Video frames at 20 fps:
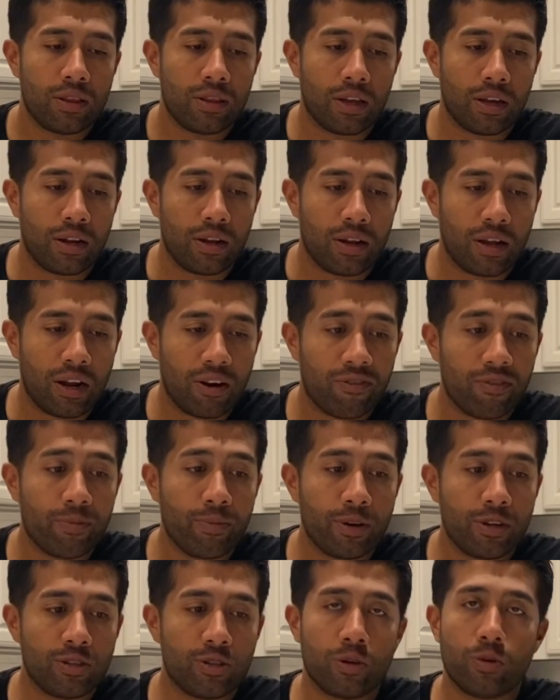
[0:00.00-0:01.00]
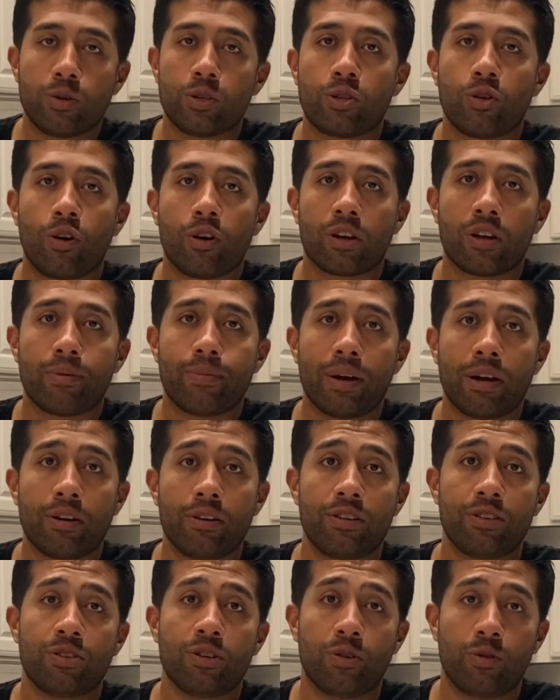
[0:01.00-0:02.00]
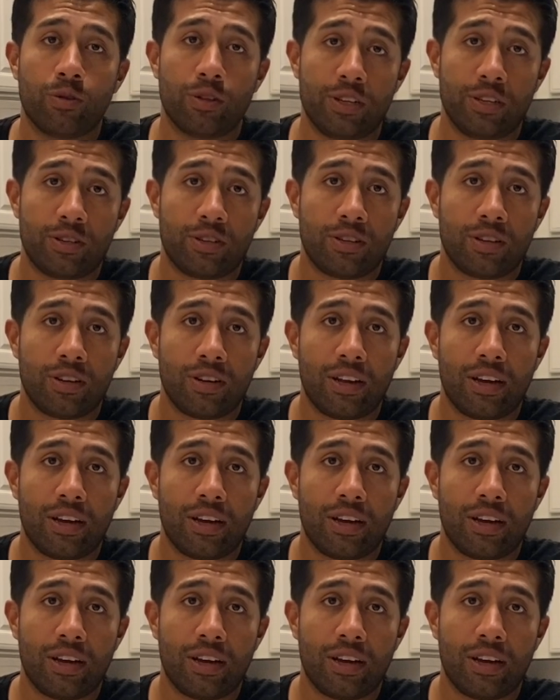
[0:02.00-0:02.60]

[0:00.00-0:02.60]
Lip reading: that everybody's always talking about is Öhlins.